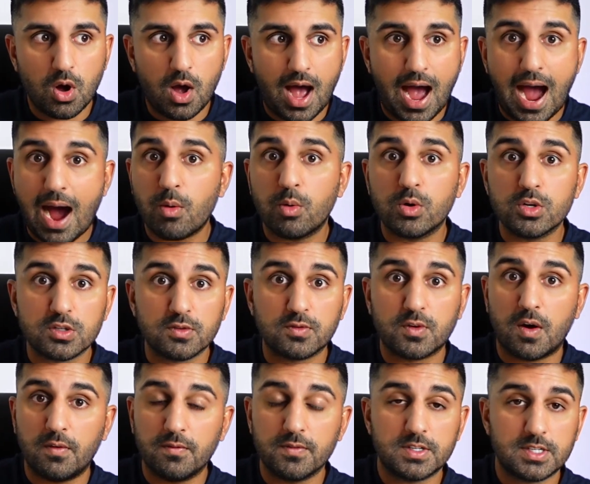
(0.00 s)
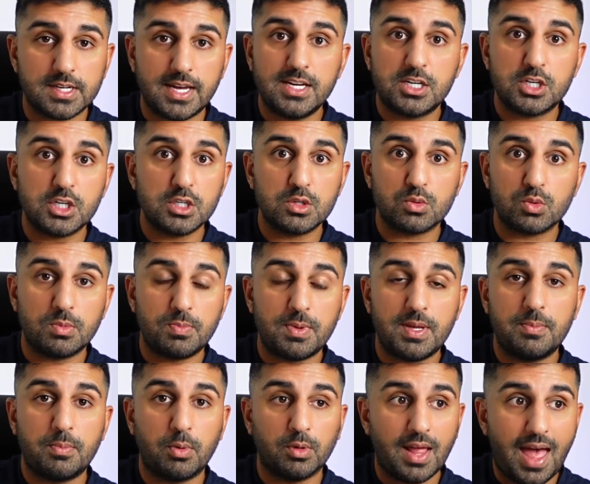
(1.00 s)
hours of conversations with
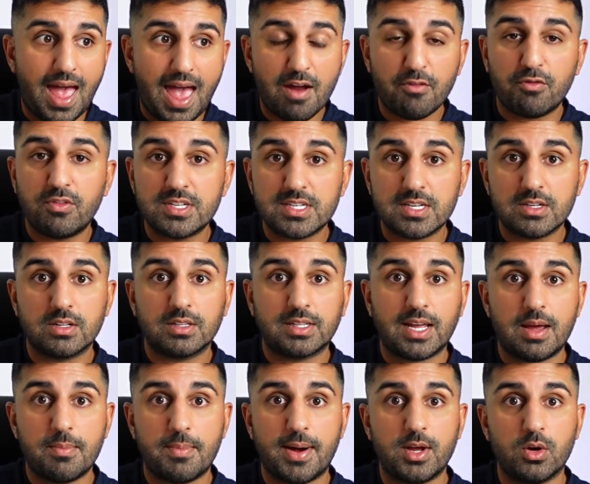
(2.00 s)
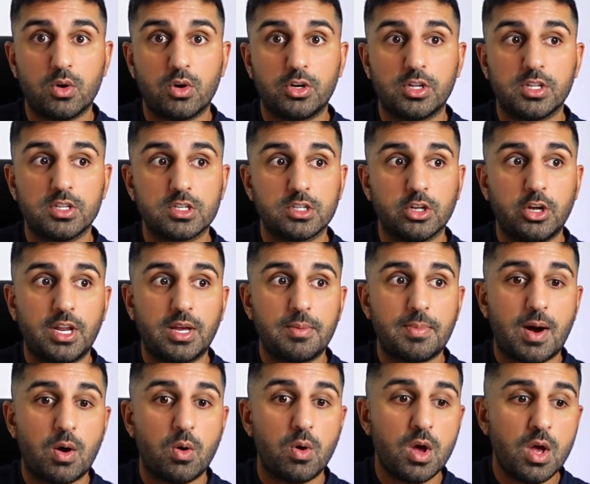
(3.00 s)
people every single day in my audience, learning
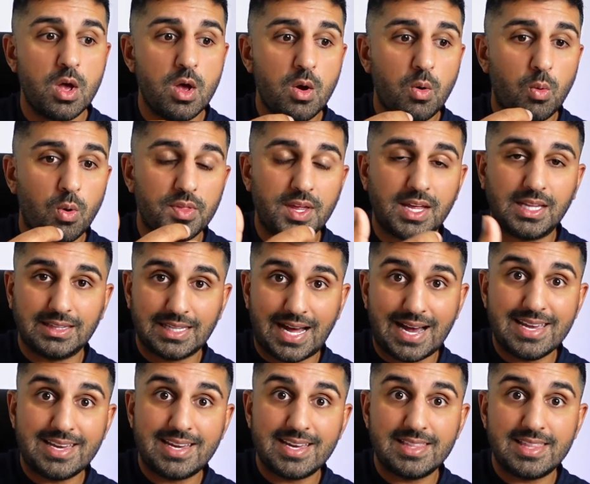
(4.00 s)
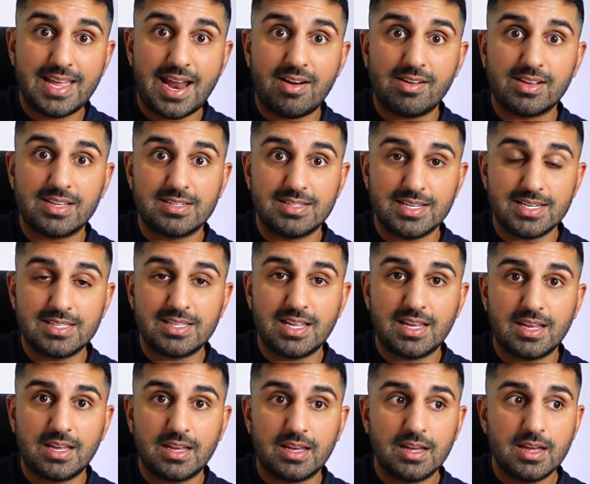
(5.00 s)
about what they like in their
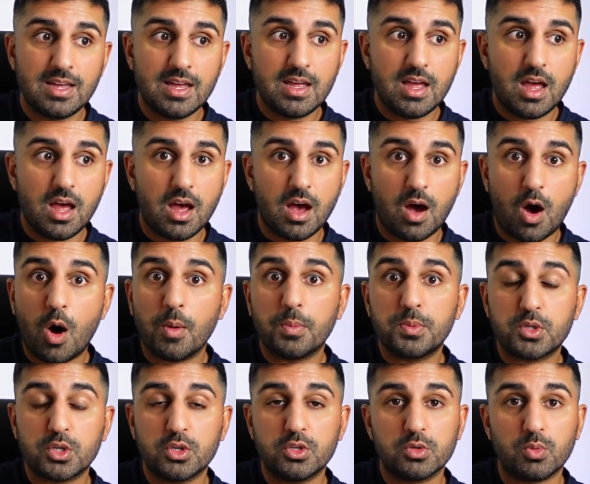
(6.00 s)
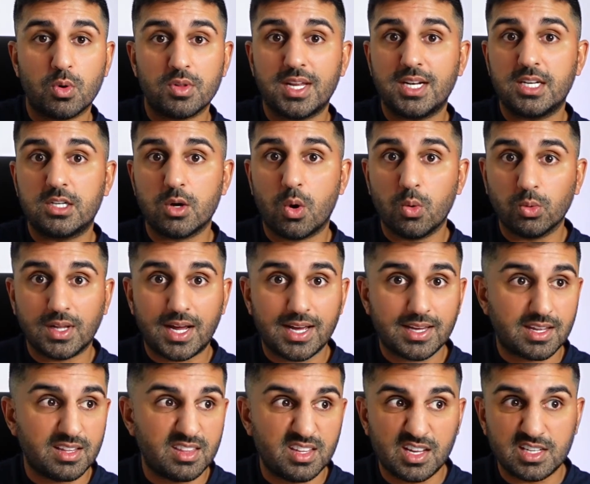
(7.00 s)
existing uh, options, what they don't
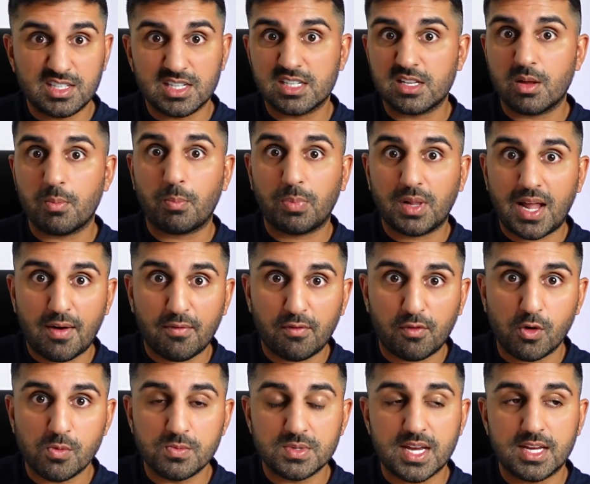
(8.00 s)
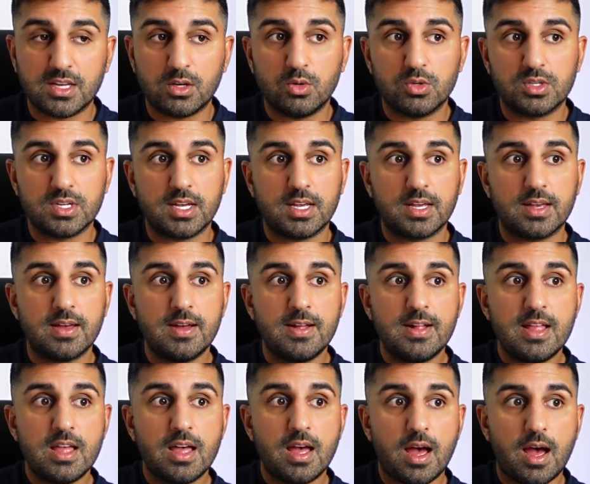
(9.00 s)
like in the existing platforms they're using.
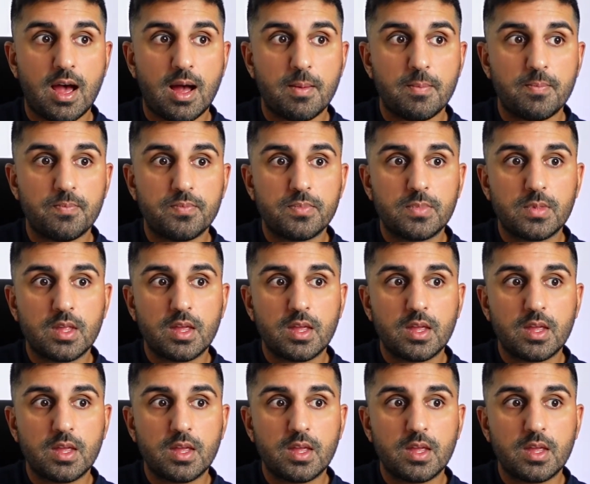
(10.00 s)
Um,